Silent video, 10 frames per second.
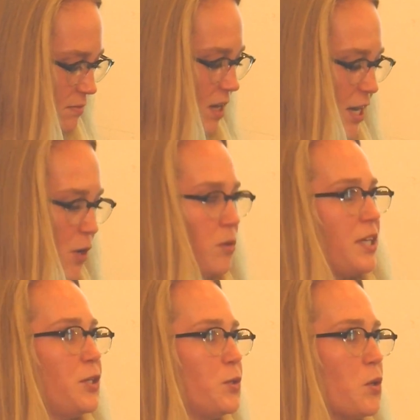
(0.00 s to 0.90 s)
I only
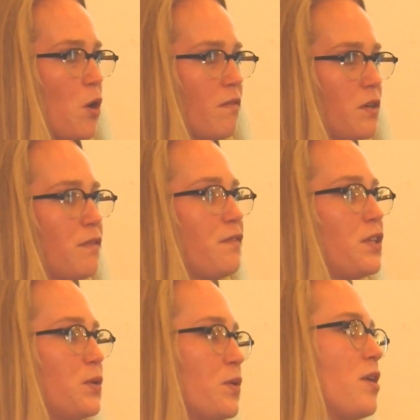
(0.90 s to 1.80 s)
knew of a
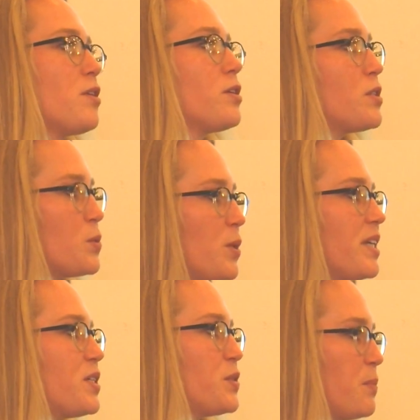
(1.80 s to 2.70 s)
few other
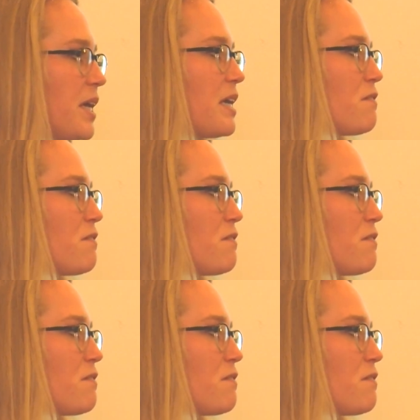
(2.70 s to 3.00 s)
Swedish-speaking